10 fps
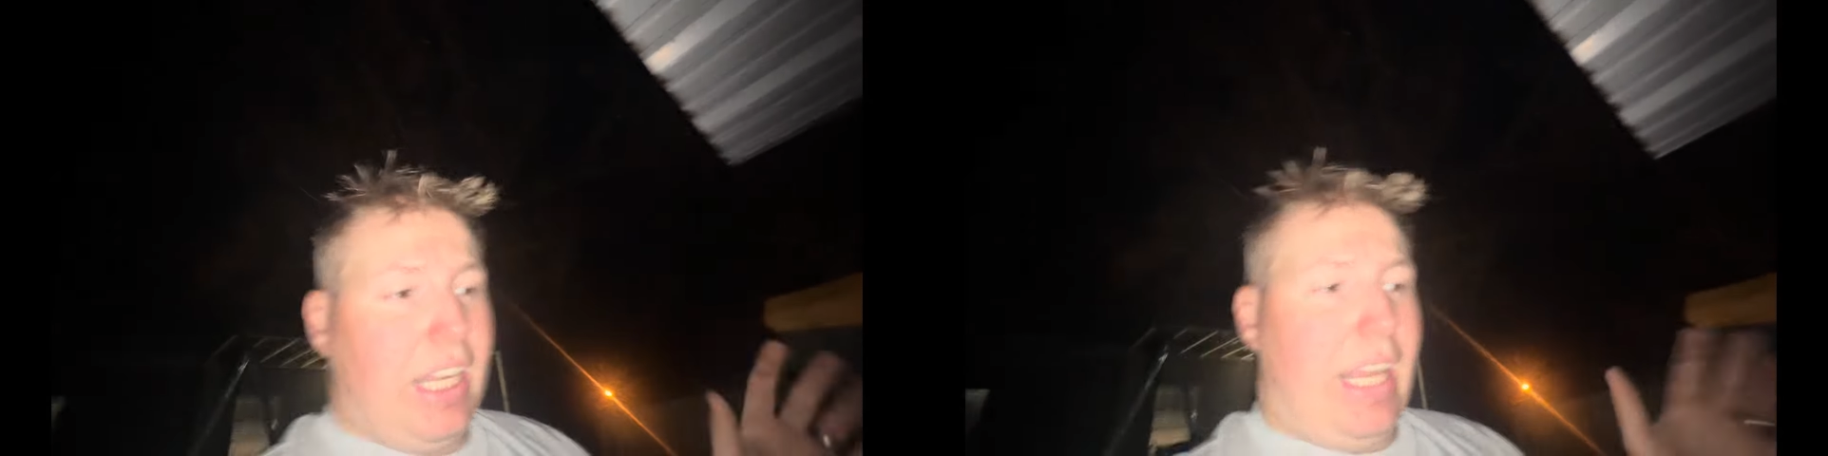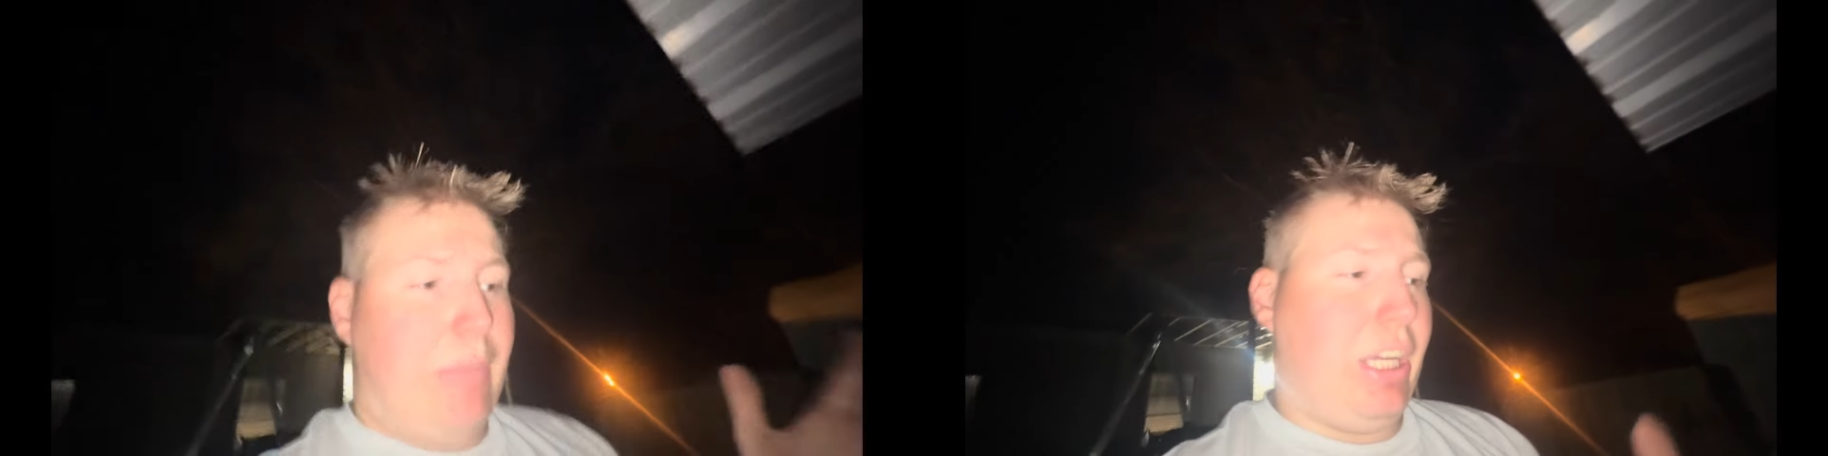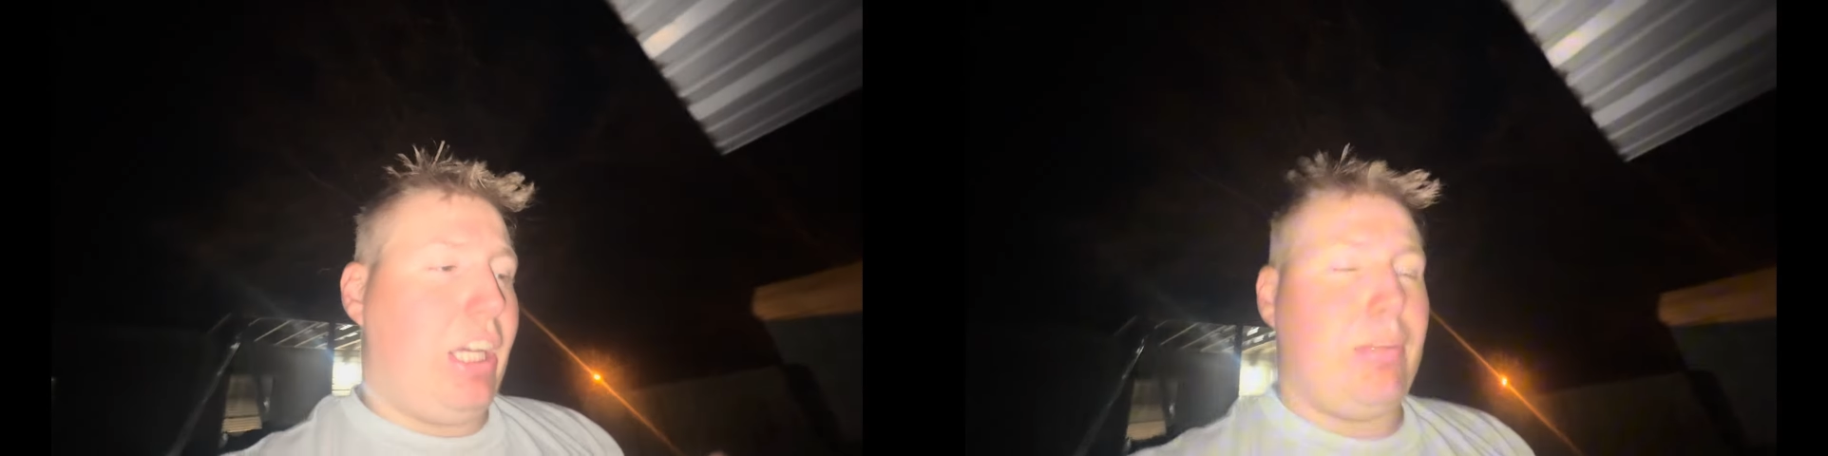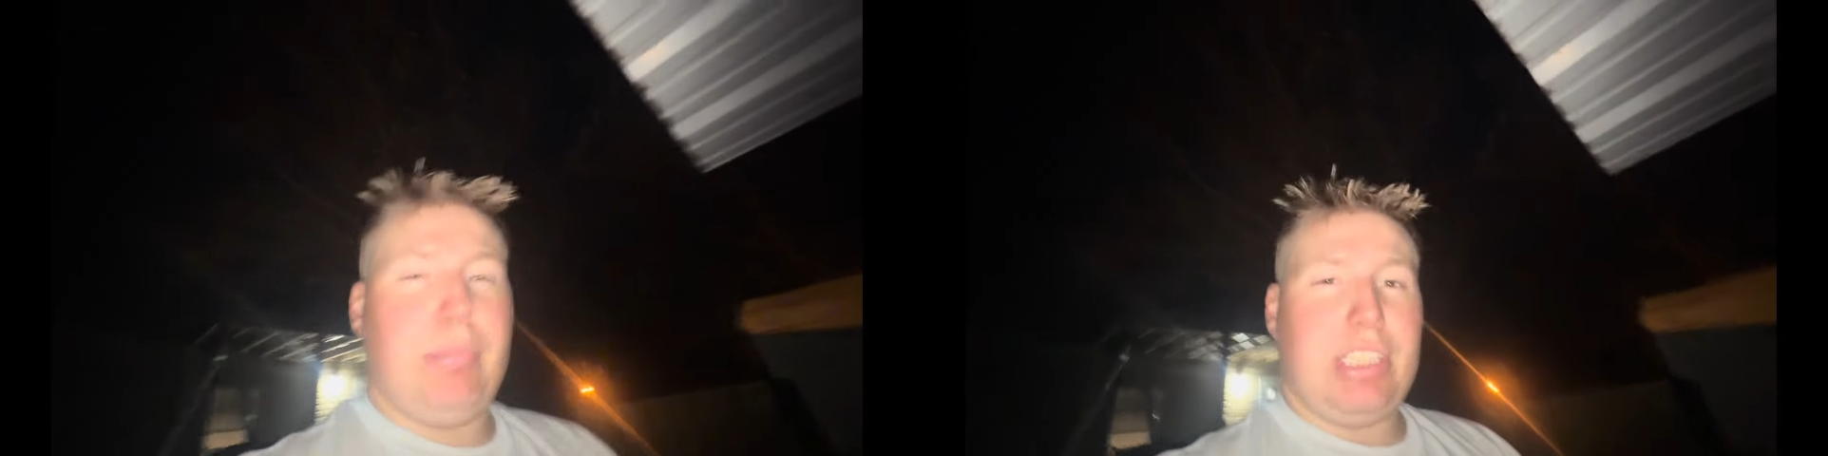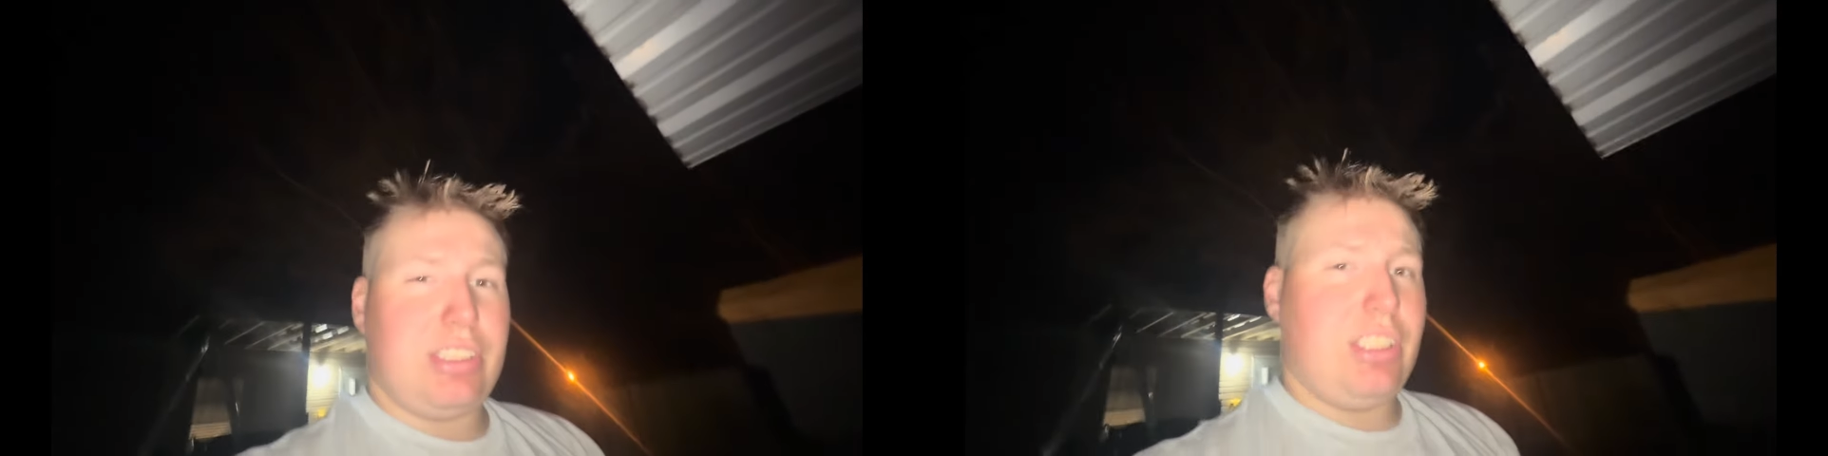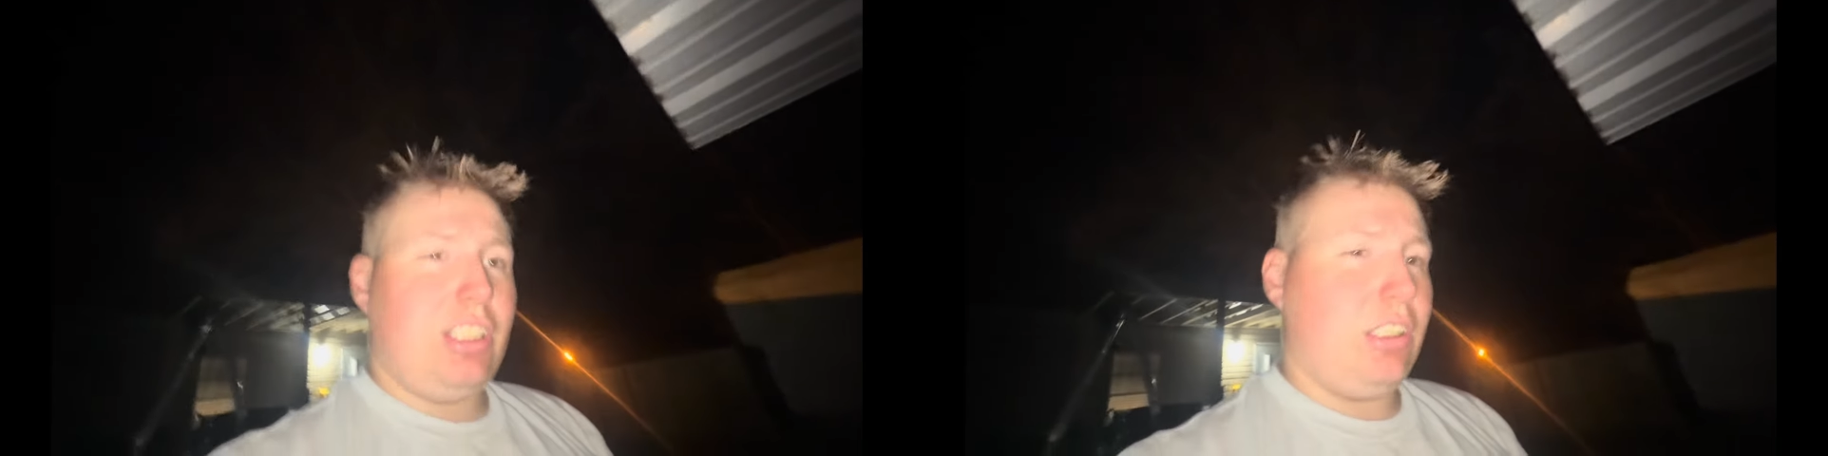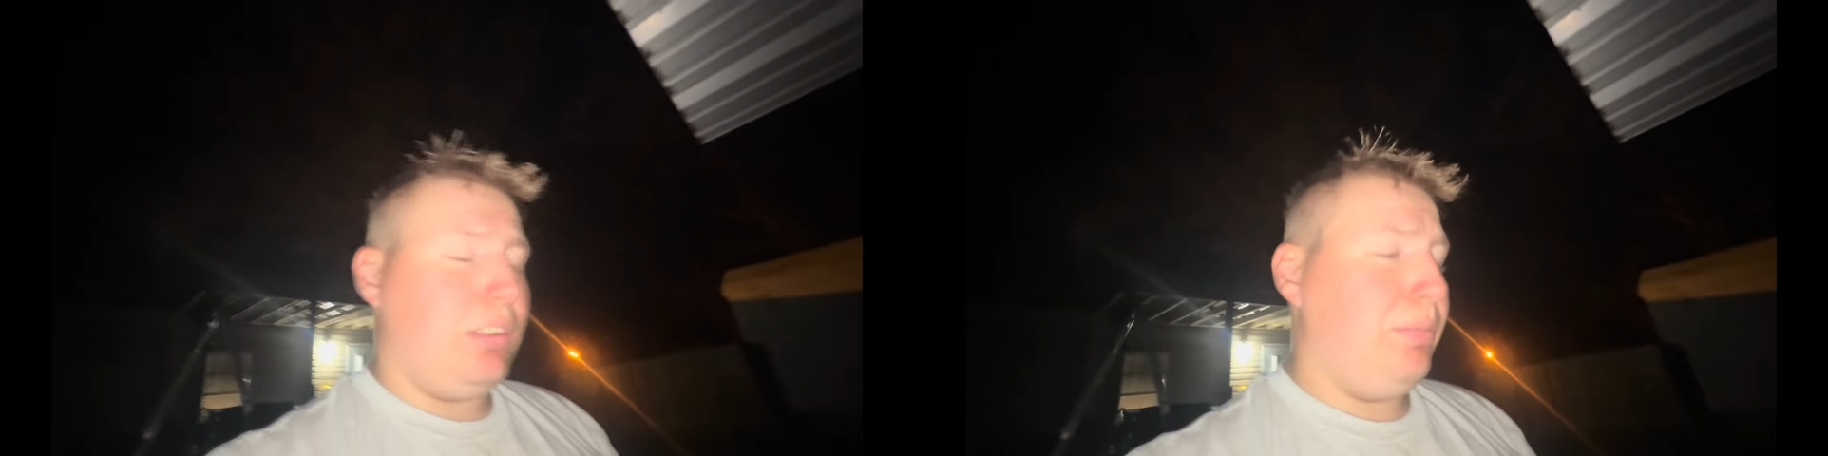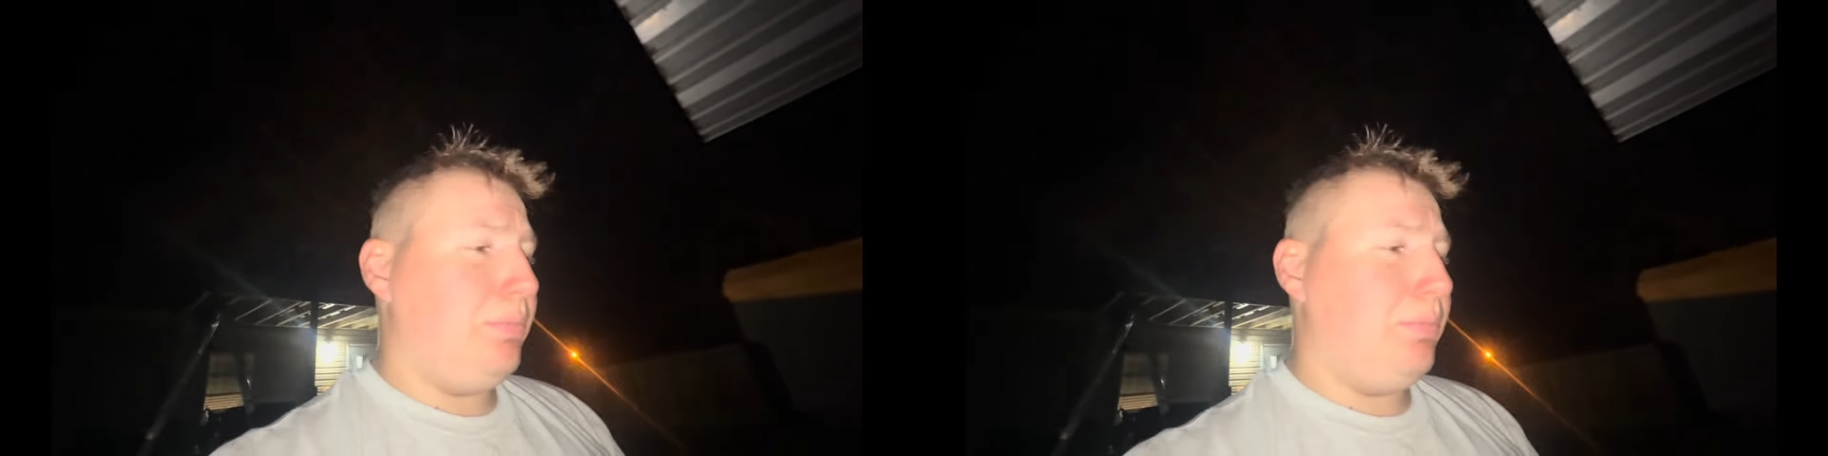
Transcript: happy how I messed up,